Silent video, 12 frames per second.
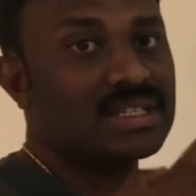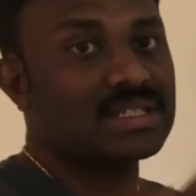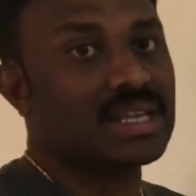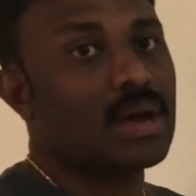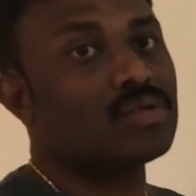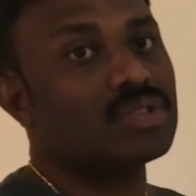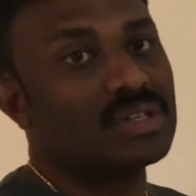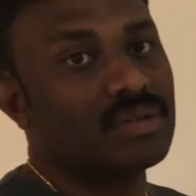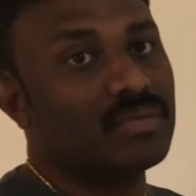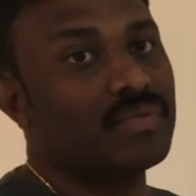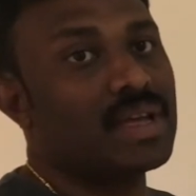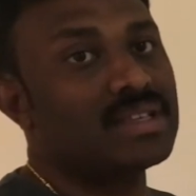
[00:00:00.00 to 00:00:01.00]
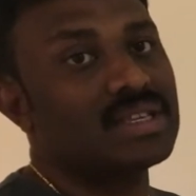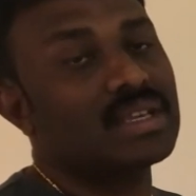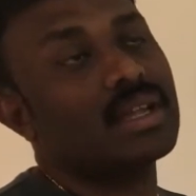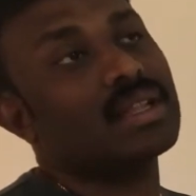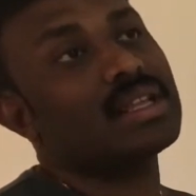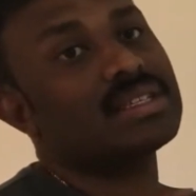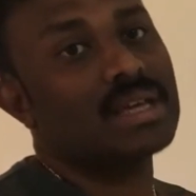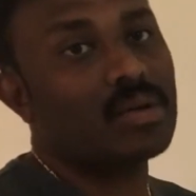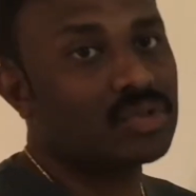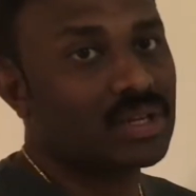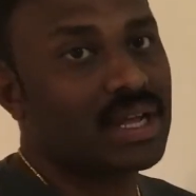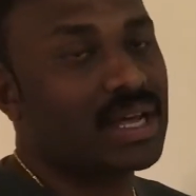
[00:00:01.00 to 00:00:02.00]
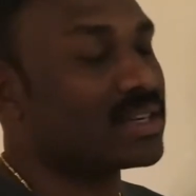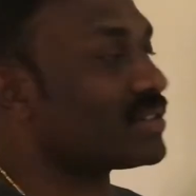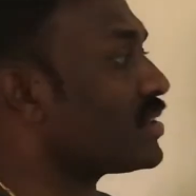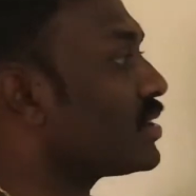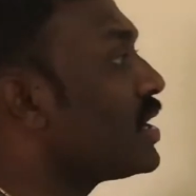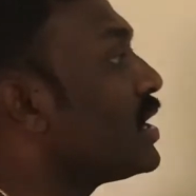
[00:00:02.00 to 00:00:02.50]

south, facing in the south direction.